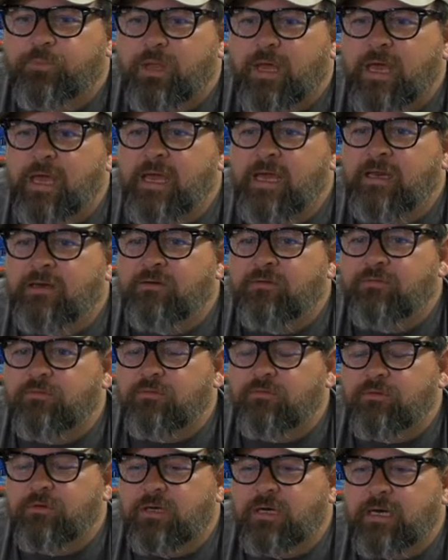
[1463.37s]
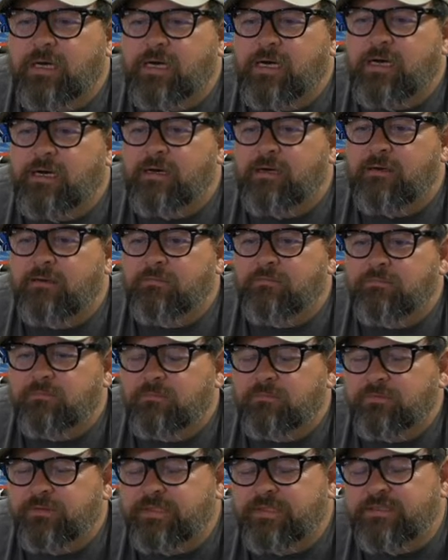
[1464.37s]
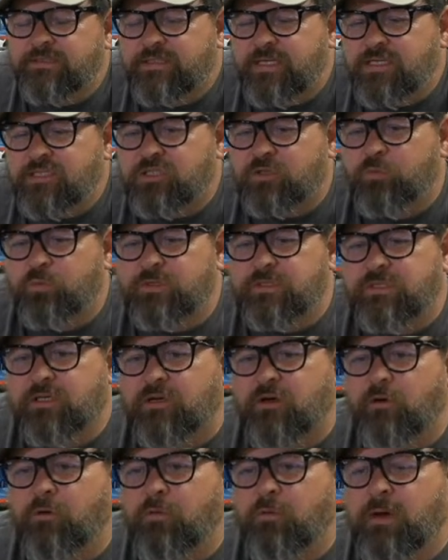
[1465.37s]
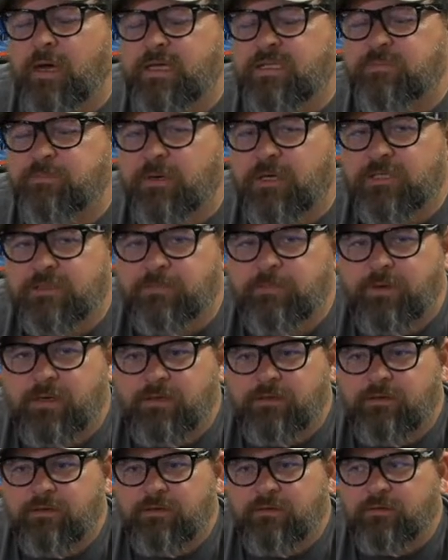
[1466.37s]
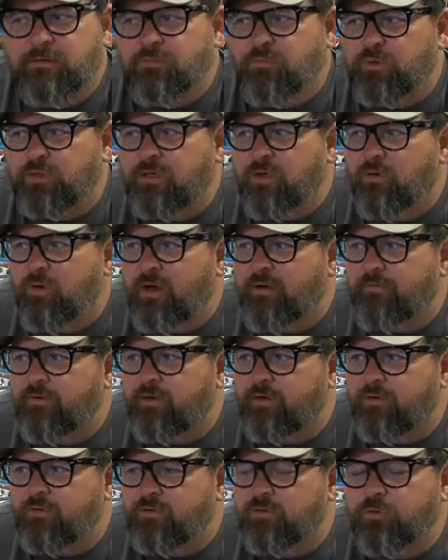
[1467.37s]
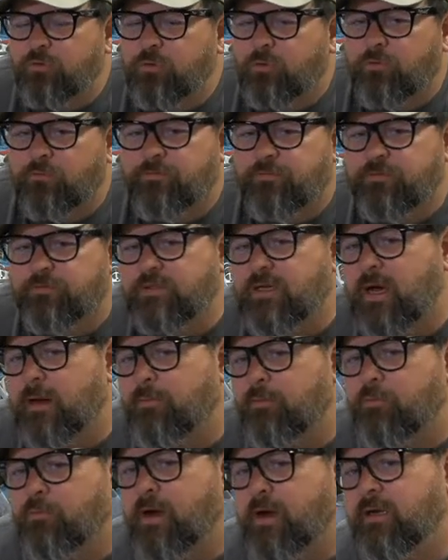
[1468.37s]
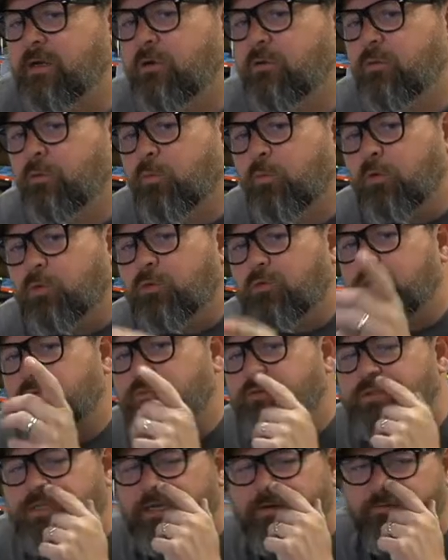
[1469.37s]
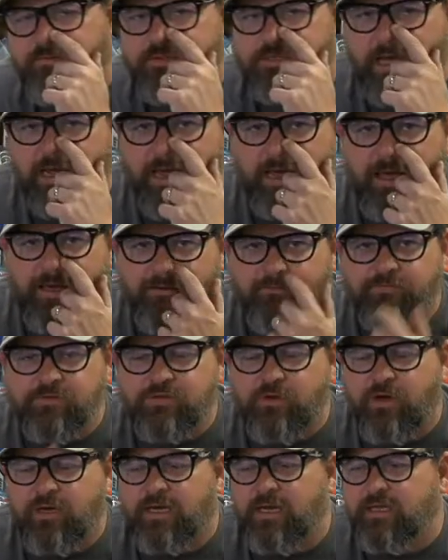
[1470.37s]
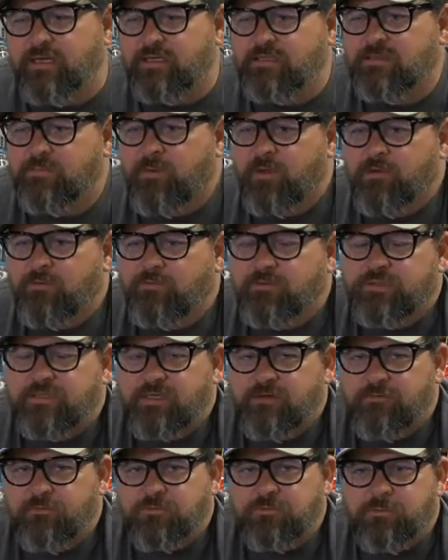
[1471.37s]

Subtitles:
And the intention was to go S-Bus, but we don't have a newer Futaba radio to work with the receivers I have, so I got to get some other receivers.